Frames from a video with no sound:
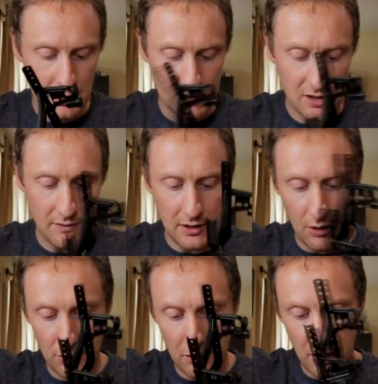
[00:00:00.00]
It's definitely
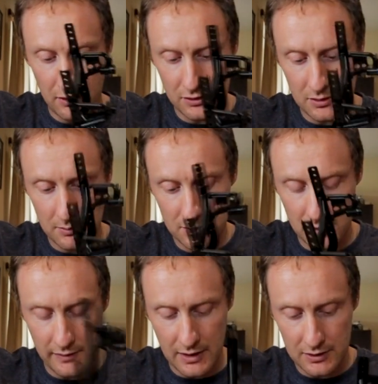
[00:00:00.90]
house some
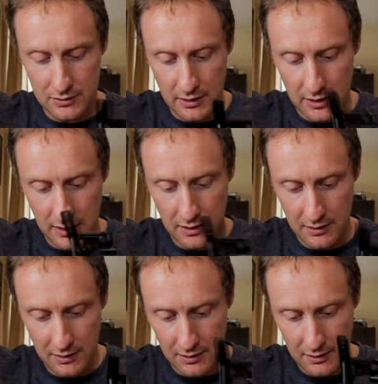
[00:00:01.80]
sort of electronic.
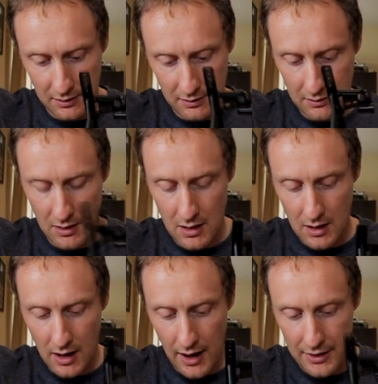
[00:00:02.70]

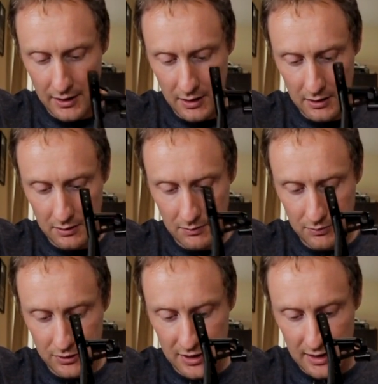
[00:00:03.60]
I think I could
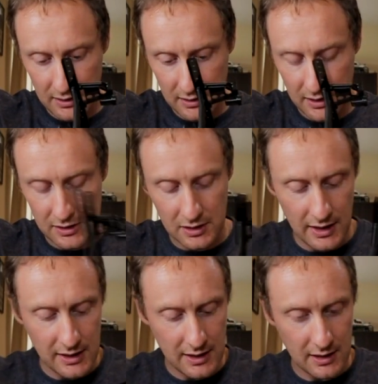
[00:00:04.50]
protect the light, because the
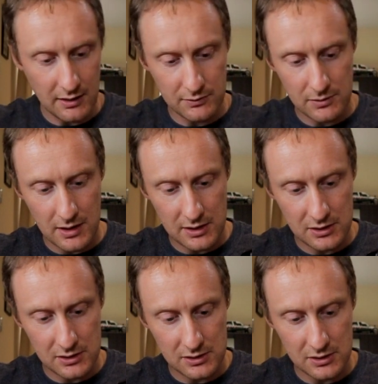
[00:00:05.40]
light kit that comes with this
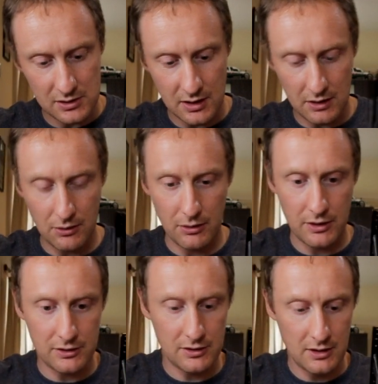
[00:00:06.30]
isn't just like, oh,
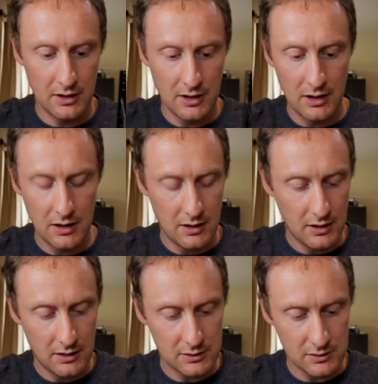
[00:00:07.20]
here's
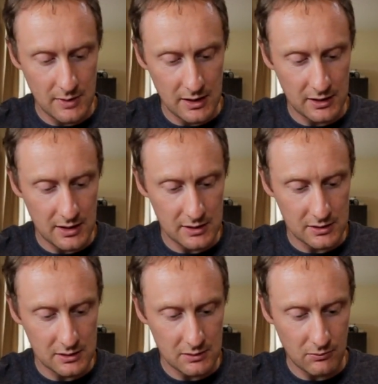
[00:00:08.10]
some
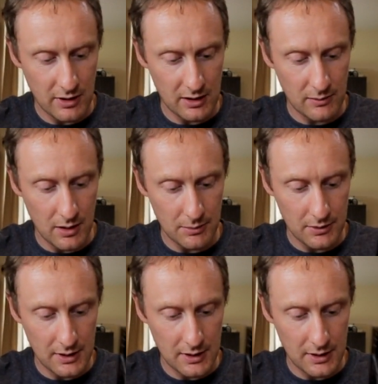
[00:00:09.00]
LEDs, wire them up.